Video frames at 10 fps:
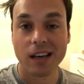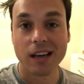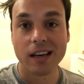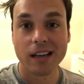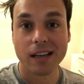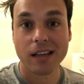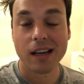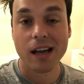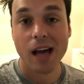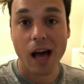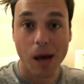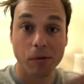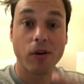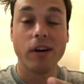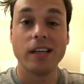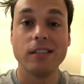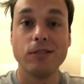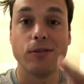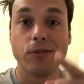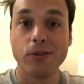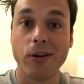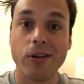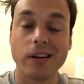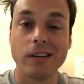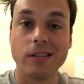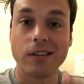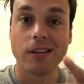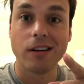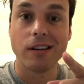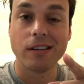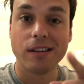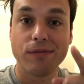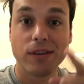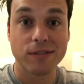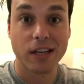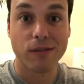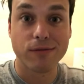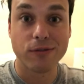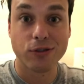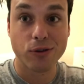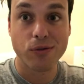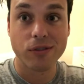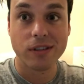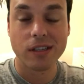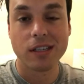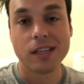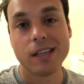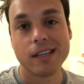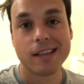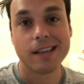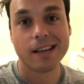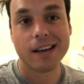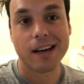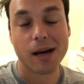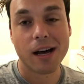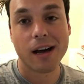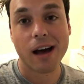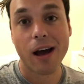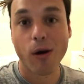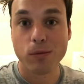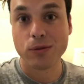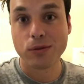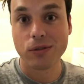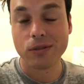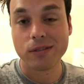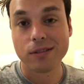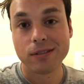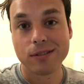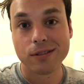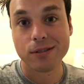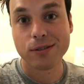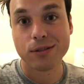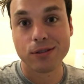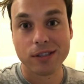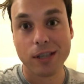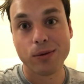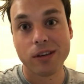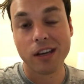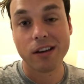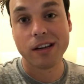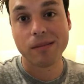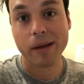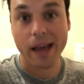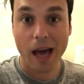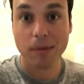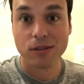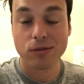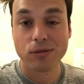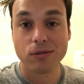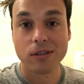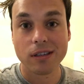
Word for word: And I'm going to New York on the 15th of June. Uh, I hope to to see you here in Miami too.